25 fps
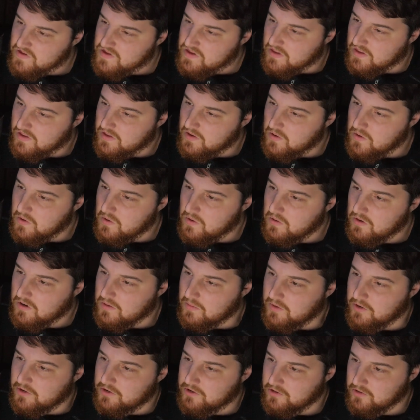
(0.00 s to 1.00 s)
The whole
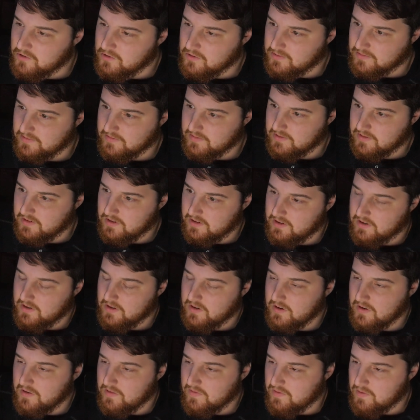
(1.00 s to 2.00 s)
commercial,
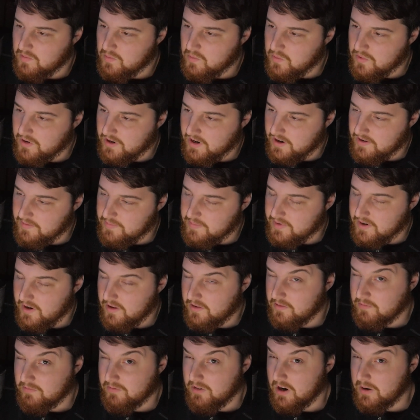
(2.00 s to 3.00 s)
from what I've
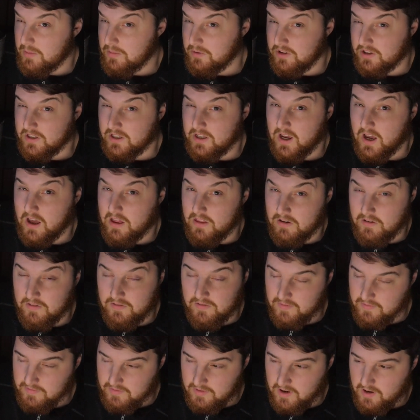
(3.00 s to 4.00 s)
been able to gather
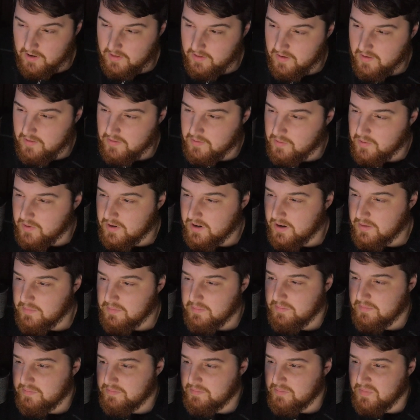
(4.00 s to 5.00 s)
from everyone
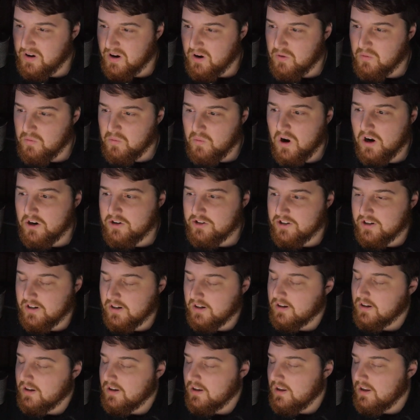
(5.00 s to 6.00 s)
in my own
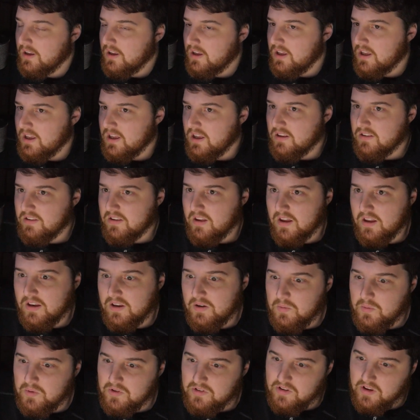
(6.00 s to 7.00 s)
watching, is that
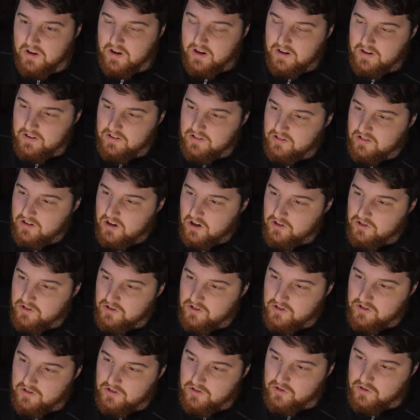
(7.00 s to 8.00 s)
it was a
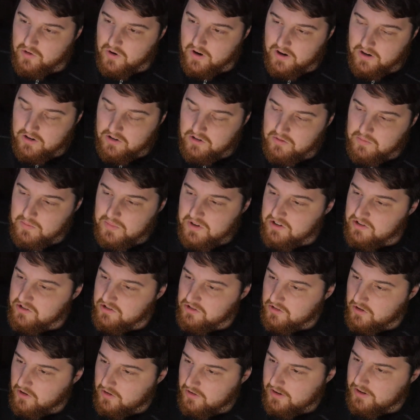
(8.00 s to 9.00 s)
discussion trying to be
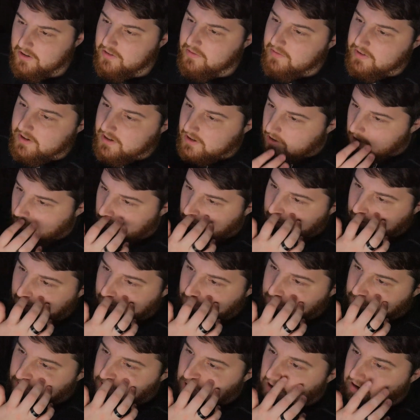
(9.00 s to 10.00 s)
started
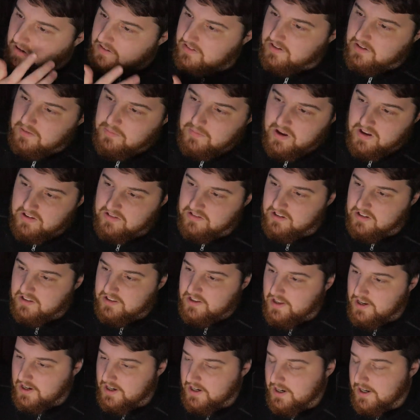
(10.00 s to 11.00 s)
regarding toxic
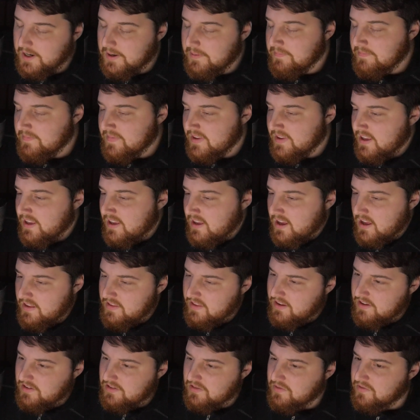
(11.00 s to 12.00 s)
masculinity. I
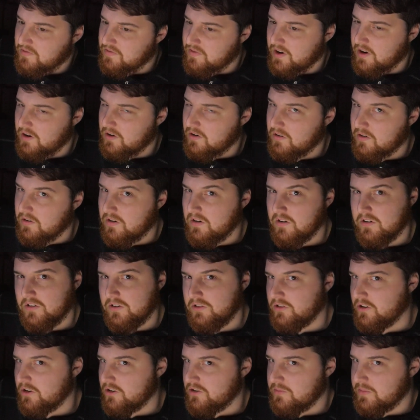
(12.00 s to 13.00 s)
think it's a fair
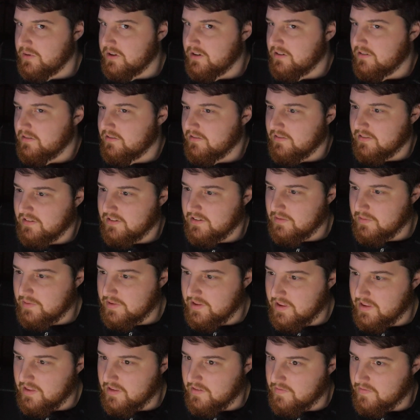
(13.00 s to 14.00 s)
judgment.
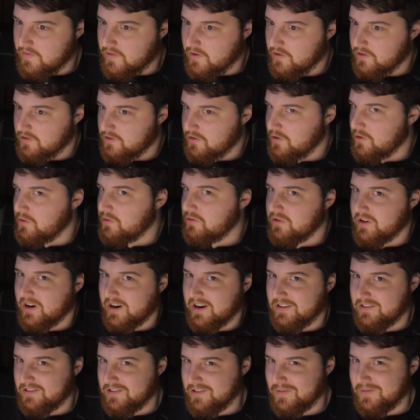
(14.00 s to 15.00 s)
Within the first 2
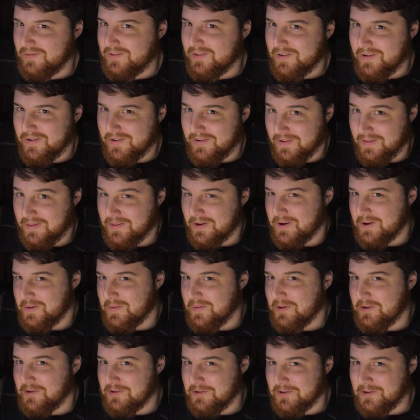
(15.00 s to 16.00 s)
seconds of the
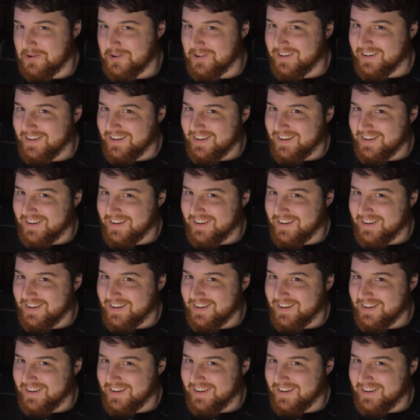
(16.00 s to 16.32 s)
commercial,